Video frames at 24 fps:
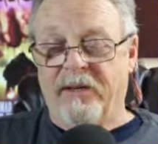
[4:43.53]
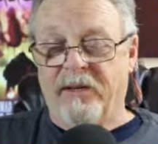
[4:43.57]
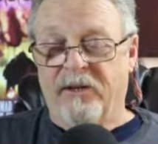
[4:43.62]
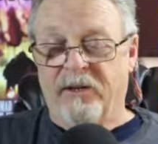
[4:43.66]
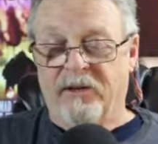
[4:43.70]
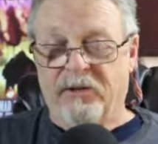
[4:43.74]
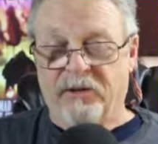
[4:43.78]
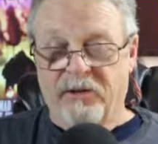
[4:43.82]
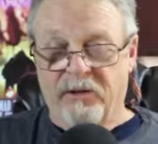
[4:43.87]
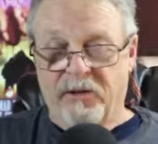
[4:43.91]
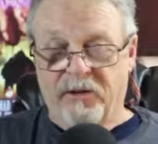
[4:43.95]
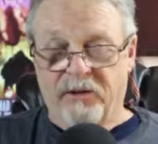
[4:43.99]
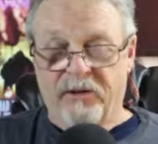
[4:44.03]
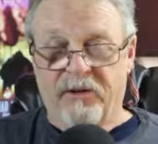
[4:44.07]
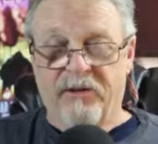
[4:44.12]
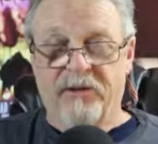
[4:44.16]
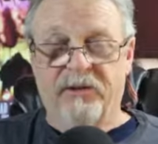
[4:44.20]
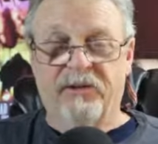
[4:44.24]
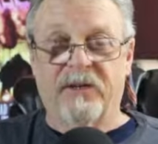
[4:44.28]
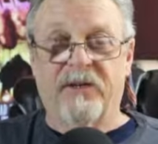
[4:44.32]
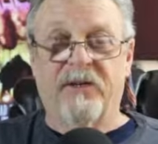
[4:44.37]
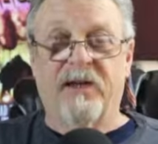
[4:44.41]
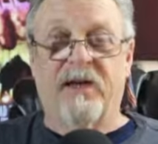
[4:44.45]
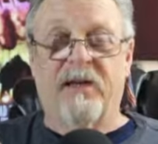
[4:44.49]

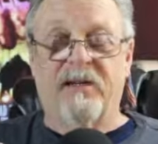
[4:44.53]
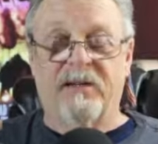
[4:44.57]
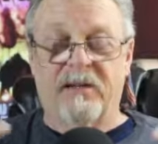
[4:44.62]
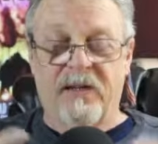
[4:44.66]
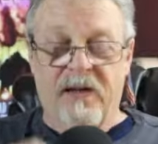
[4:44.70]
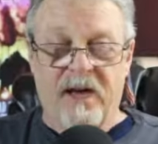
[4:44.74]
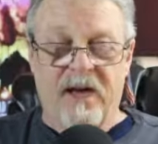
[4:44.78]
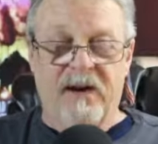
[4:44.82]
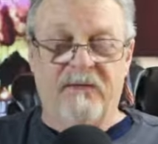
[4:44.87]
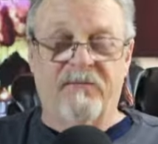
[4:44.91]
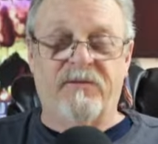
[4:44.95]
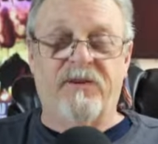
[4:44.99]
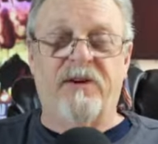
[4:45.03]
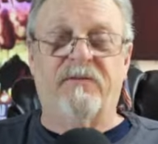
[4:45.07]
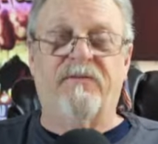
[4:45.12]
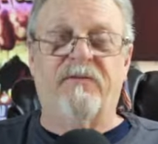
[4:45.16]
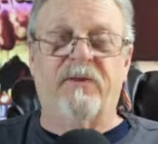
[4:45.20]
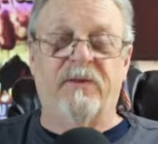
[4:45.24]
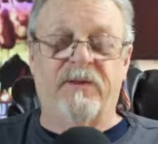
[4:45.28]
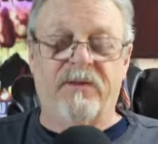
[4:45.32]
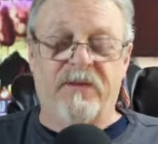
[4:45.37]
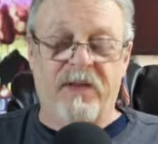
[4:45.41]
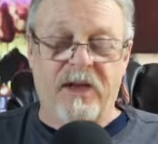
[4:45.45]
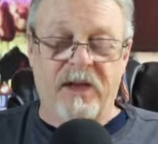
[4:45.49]
encircles a lot of
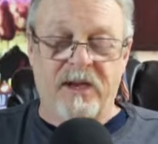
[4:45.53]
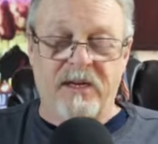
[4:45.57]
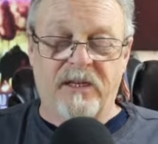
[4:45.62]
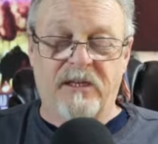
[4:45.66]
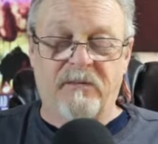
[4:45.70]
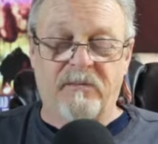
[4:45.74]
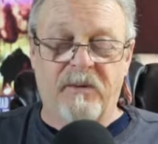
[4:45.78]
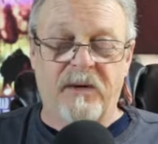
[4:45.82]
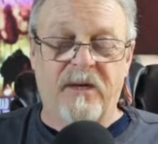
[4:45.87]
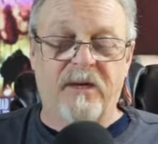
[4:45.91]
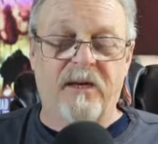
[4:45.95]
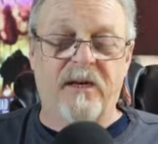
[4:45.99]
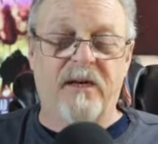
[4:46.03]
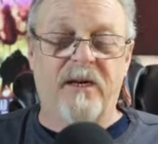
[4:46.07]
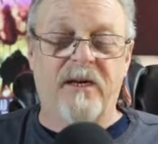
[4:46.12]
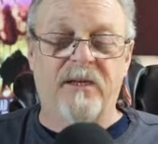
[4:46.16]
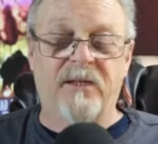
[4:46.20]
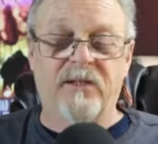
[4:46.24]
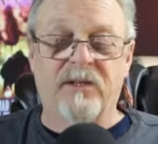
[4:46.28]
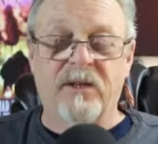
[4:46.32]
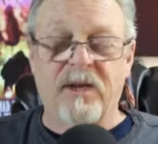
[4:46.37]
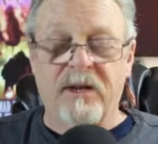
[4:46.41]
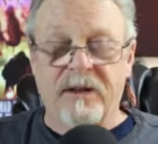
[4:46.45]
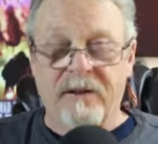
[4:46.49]
different things,
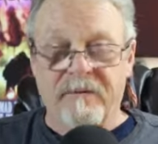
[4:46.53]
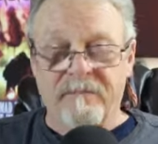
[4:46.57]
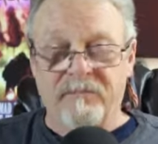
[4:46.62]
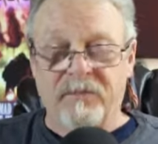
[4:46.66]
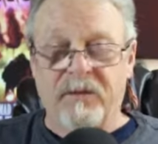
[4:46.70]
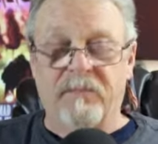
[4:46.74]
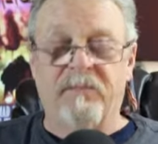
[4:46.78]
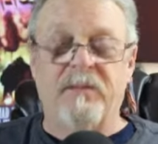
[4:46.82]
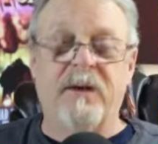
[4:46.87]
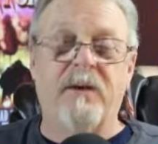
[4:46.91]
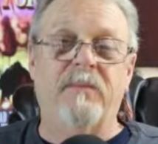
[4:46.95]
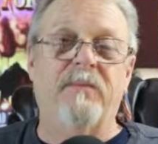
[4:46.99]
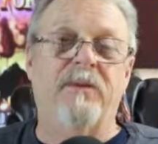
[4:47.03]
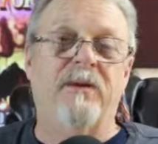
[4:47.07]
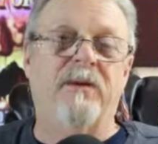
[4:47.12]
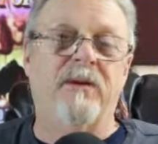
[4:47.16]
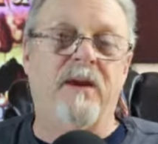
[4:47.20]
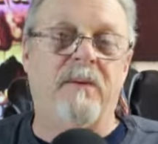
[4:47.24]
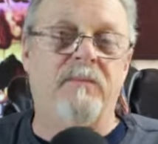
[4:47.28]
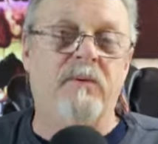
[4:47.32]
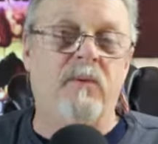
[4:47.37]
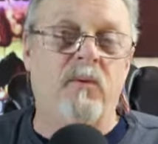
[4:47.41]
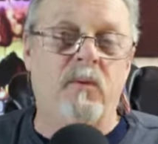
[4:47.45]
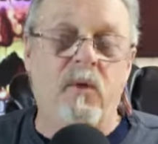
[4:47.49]
because the people that
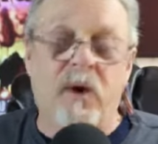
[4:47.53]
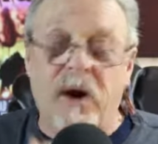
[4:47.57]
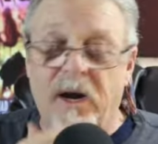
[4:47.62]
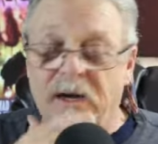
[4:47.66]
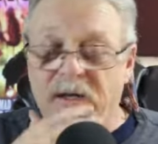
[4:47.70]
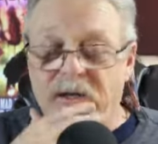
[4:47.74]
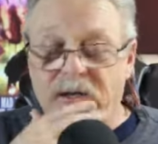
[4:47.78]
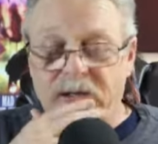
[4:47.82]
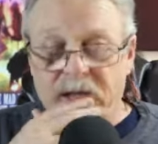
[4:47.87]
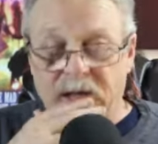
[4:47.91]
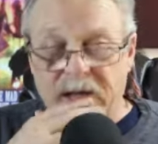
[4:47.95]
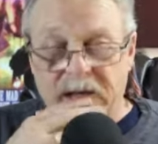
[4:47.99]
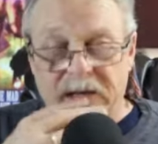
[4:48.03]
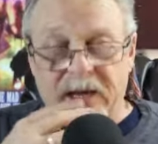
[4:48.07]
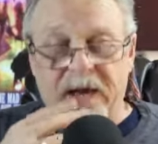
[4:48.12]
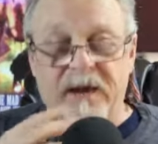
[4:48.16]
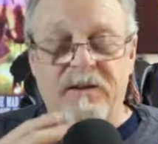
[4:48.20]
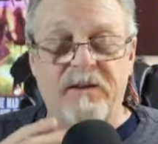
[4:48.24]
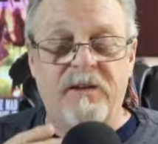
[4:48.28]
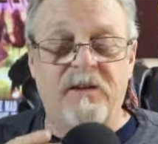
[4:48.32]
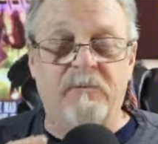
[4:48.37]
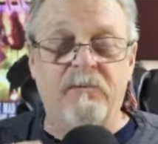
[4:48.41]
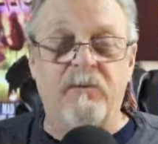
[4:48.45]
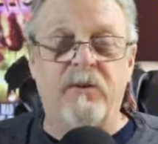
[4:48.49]
come to watch a lot
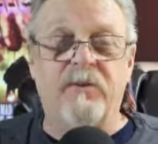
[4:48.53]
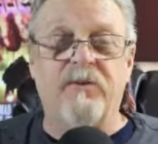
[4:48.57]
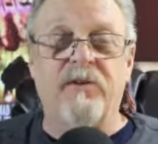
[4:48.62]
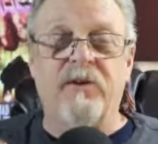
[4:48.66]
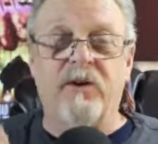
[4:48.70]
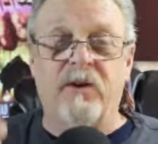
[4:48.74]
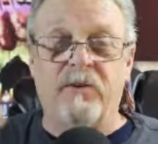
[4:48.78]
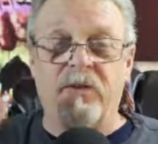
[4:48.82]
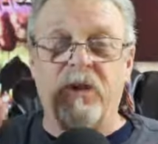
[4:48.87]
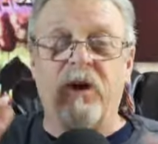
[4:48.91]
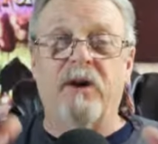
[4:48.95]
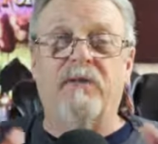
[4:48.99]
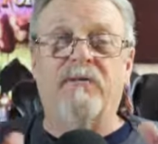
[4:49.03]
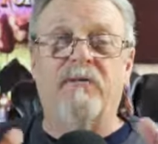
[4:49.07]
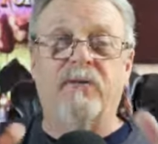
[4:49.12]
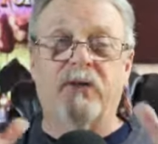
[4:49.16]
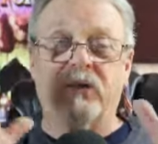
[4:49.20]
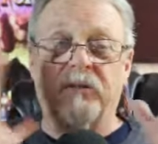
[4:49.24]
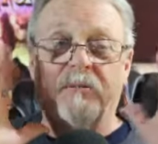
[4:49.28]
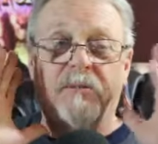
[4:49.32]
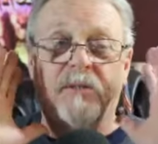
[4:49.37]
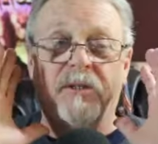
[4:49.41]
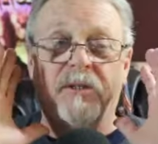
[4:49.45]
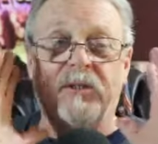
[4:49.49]
of these movies are there for
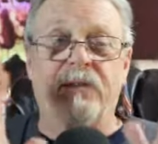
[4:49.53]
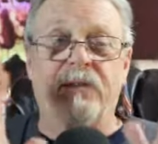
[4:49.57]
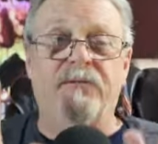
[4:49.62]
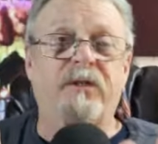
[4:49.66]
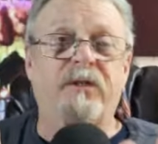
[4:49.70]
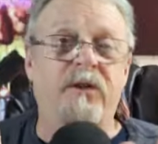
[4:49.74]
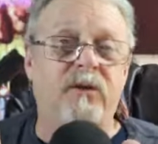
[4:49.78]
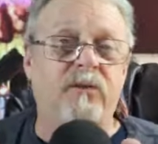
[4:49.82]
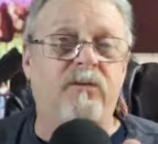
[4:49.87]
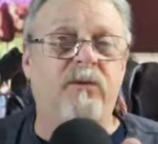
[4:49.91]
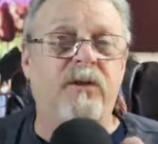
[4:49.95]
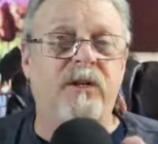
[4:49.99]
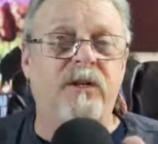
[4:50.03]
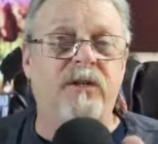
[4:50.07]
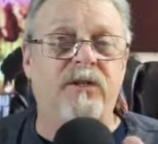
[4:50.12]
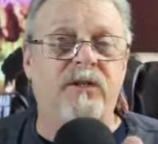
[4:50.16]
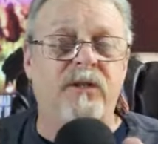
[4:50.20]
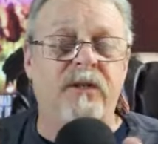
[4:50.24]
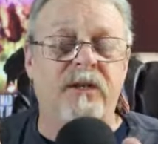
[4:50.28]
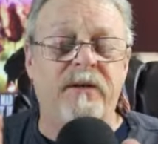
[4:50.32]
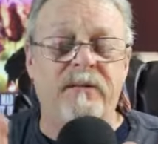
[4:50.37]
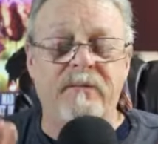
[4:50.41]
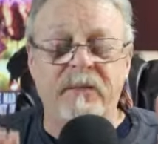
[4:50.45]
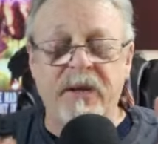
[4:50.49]
a specific
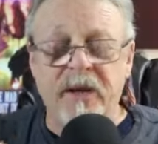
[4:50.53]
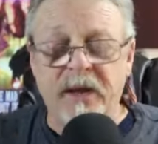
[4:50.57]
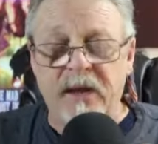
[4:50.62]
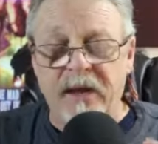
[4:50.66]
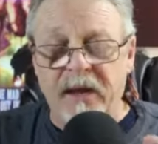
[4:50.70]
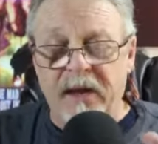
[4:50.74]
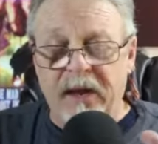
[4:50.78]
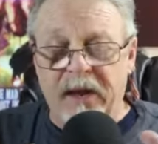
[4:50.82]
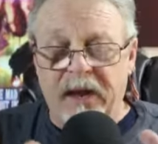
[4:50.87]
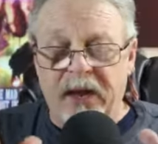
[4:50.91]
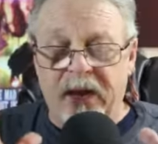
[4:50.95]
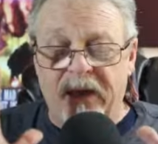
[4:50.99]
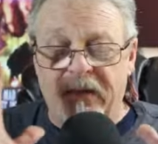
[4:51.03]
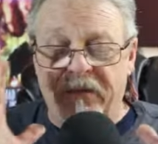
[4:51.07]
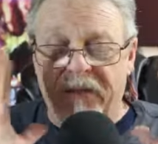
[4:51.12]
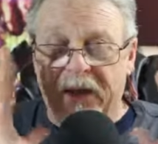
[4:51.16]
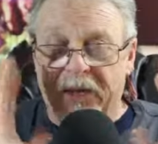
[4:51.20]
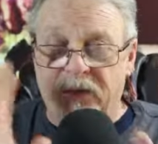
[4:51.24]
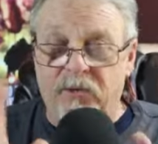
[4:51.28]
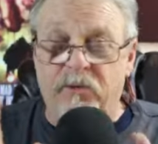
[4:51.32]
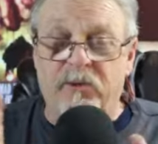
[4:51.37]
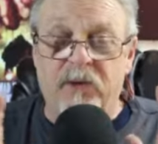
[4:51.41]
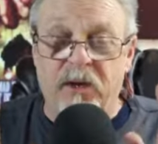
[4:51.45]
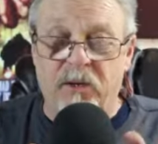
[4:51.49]
reason, and
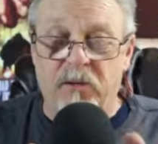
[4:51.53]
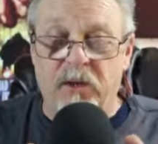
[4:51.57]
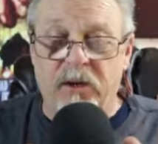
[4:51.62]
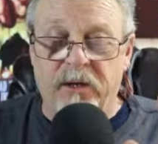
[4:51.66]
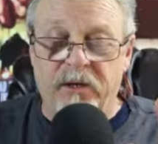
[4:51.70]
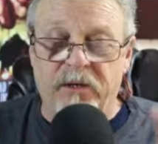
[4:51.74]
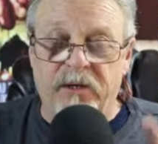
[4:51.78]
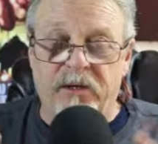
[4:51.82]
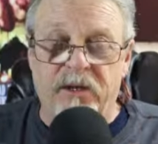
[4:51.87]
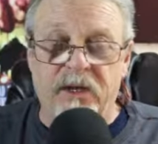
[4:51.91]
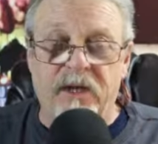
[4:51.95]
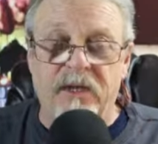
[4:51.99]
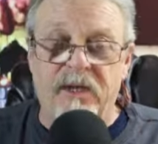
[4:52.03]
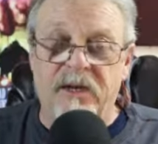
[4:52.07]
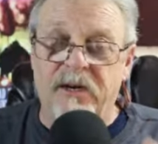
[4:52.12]
that's what they want to see.